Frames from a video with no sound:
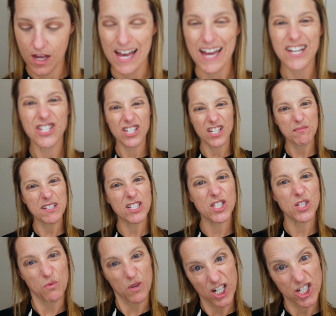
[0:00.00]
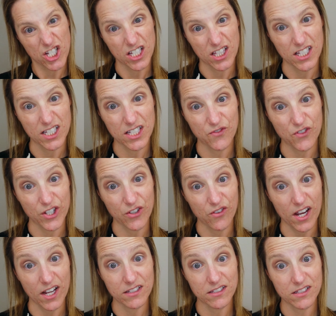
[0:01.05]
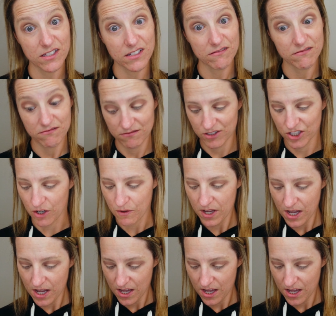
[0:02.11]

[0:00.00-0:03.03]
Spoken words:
I should have been swatching these for you guys. So